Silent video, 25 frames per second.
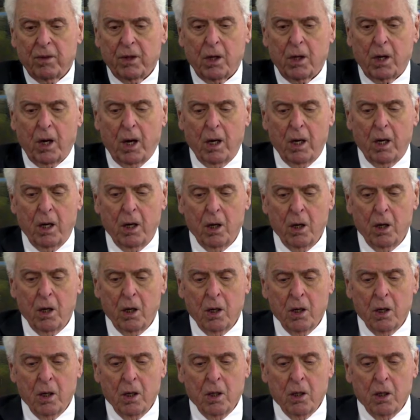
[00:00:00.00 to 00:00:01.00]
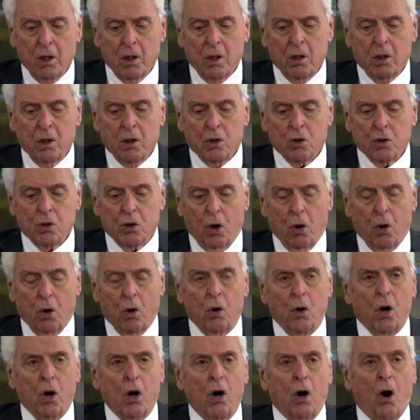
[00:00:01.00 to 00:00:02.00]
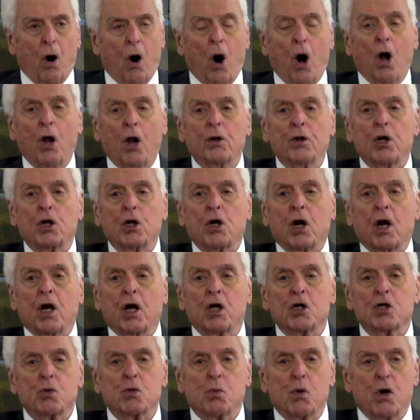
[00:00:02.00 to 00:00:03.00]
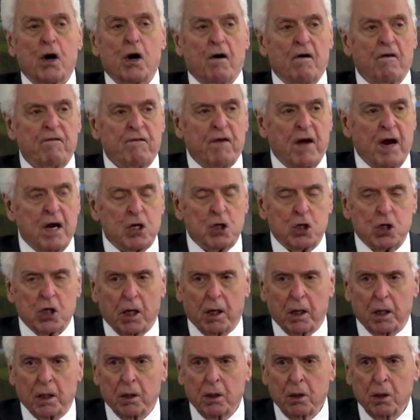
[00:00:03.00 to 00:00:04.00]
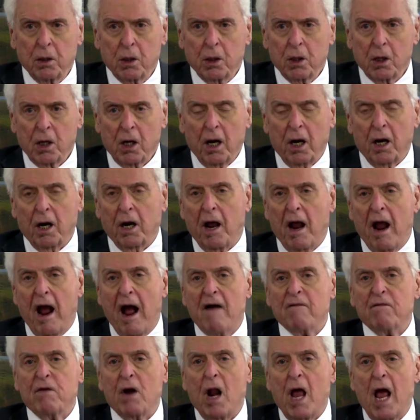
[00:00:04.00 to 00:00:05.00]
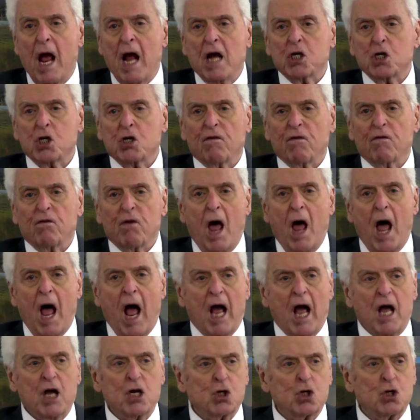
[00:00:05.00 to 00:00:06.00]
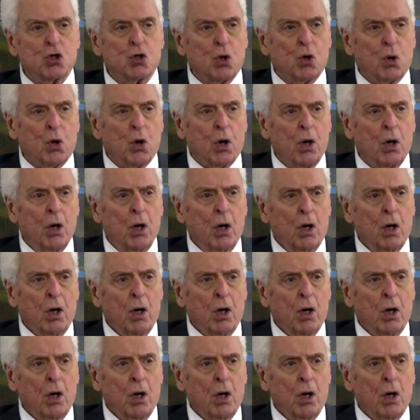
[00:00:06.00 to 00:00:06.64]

Okay? So all the things we're facing and the avalanche of lies that are